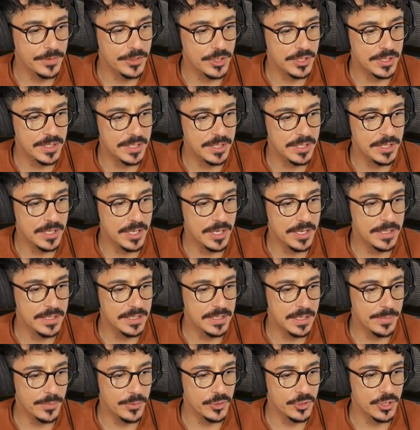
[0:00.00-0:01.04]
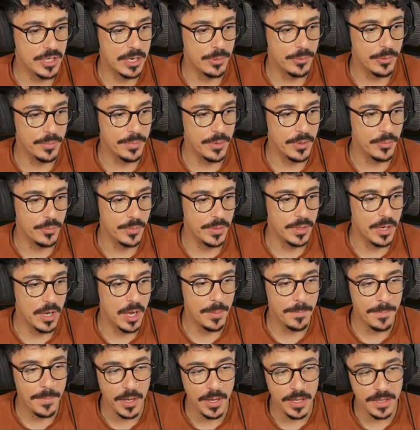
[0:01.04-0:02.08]
Just a nice double shower moment. I
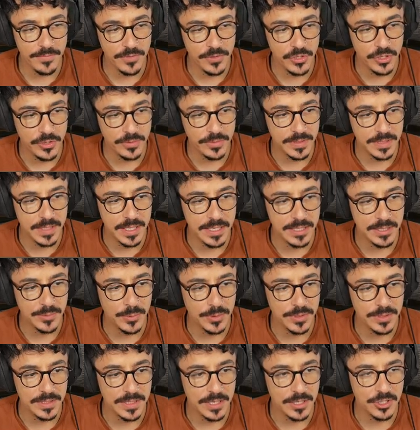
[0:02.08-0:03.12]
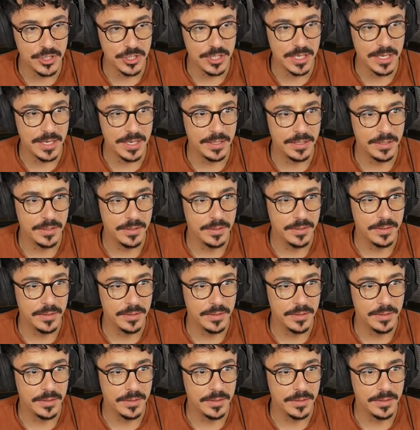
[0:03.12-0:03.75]
might even use these ones actually.